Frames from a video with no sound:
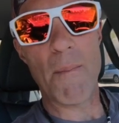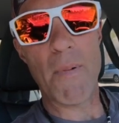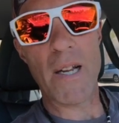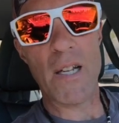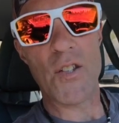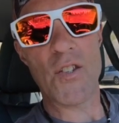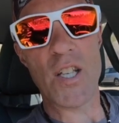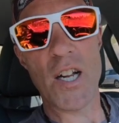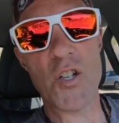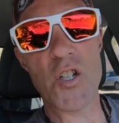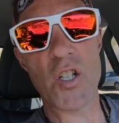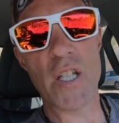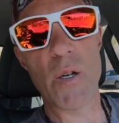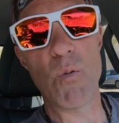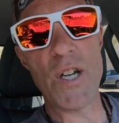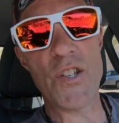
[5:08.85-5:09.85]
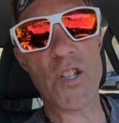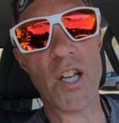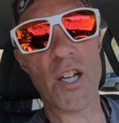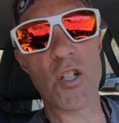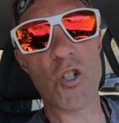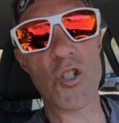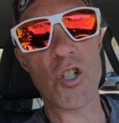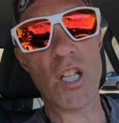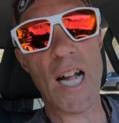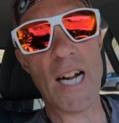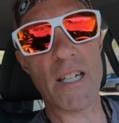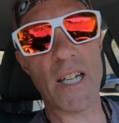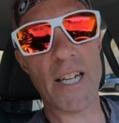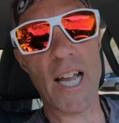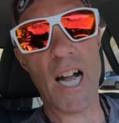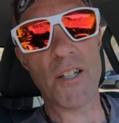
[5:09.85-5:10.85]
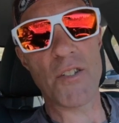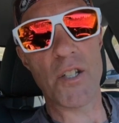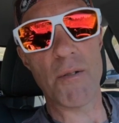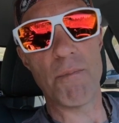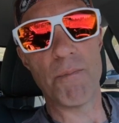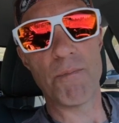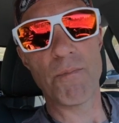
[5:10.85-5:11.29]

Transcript: essentially recycles your lactic acid